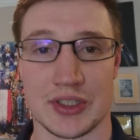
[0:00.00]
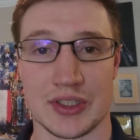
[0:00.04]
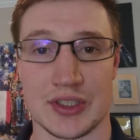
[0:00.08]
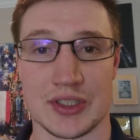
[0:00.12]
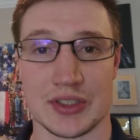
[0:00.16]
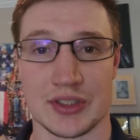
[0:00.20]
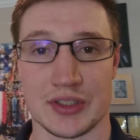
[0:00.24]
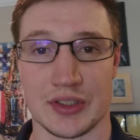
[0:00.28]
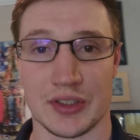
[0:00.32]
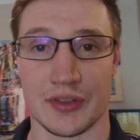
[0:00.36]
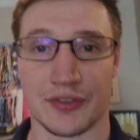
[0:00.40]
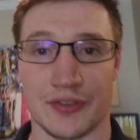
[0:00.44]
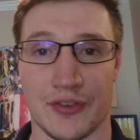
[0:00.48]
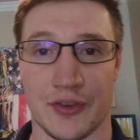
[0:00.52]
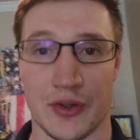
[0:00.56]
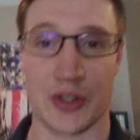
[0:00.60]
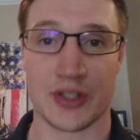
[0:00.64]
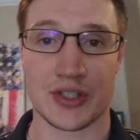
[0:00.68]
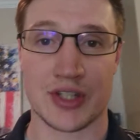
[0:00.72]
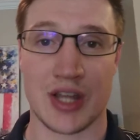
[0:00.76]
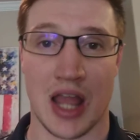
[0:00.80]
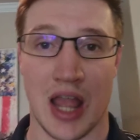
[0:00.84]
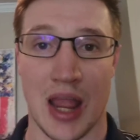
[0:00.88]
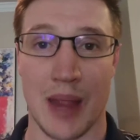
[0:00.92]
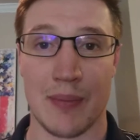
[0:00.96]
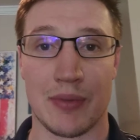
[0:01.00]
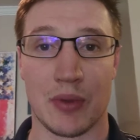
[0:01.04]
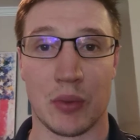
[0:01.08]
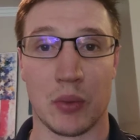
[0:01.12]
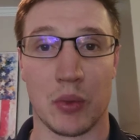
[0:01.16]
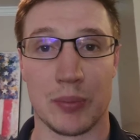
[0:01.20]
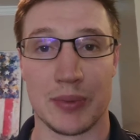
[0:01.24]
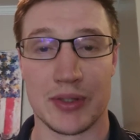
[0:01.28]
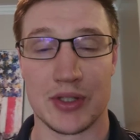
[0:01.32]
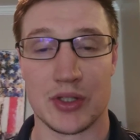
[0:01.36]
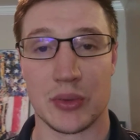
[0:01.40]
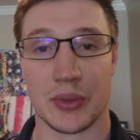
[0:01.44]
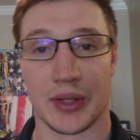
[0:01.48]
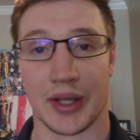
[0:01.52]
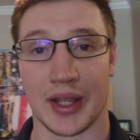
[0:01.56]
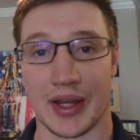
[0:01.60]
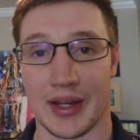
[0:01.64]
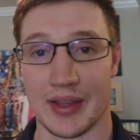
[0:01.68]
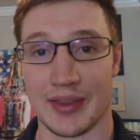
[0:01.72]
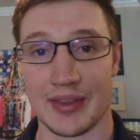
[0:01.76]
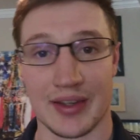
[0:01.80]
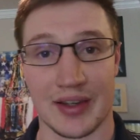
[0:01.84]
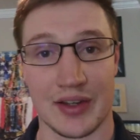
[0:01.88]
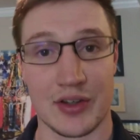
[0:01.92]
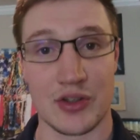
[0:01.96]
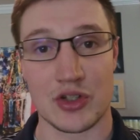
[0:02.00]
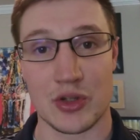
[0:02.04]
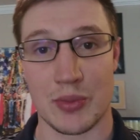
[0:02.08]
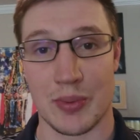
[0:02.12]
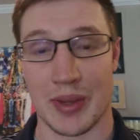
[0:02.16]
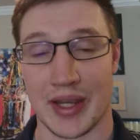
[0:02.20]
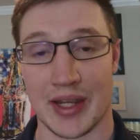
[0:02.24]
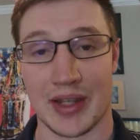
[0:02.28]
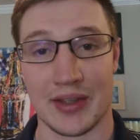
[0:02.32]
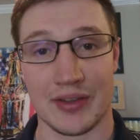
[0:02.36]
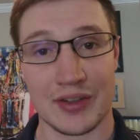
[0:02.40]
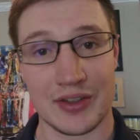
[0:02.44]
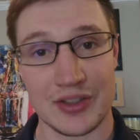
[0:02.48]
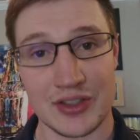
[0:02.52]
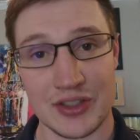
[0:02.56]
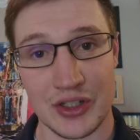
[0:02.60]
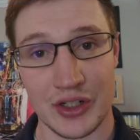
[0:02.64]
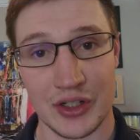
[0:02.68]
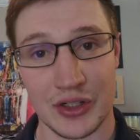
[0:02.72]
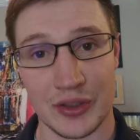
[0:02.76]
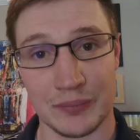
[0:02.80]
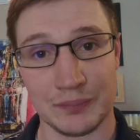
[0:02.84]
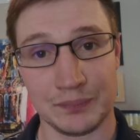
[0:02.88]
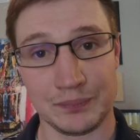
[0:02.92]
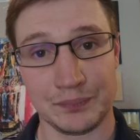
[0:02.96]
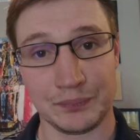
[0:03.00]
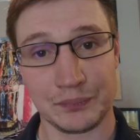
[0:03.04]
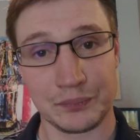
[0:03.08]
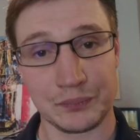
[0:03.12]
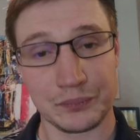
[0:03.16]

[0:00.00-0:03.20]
This is the first time that we'll be doing anything in Jamaica this year,